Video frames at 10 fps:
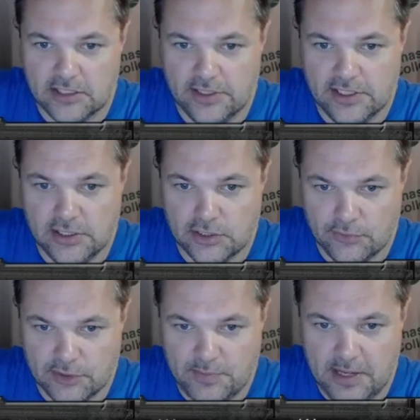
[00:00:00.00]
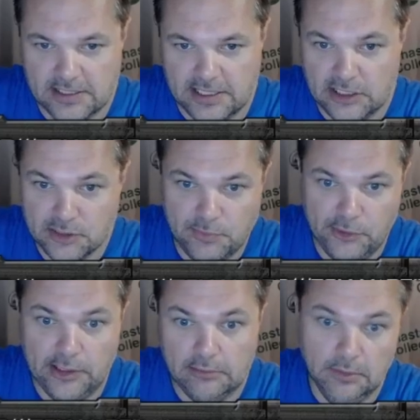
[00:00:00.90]
So this is a response I just
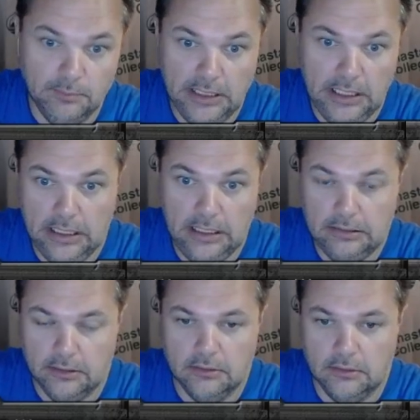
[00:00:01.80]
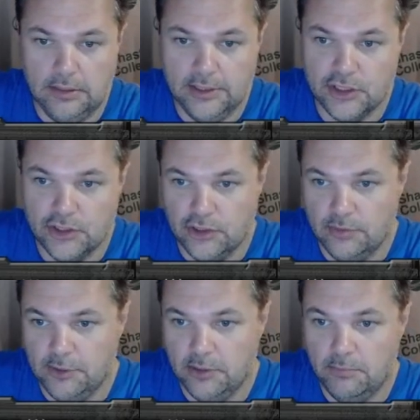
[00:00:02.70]
put in. Reply, or actually I should
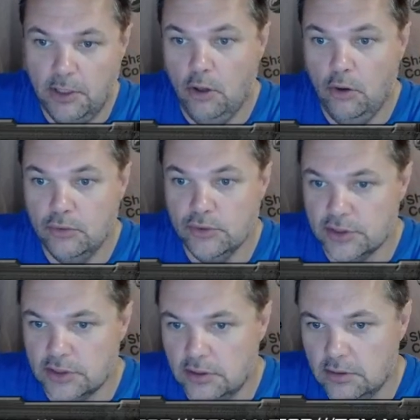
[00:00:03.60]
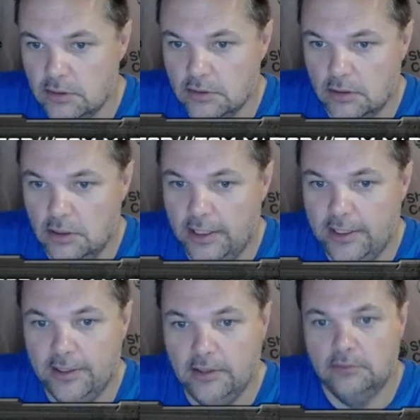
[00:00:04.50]
have put post. We'll edit it.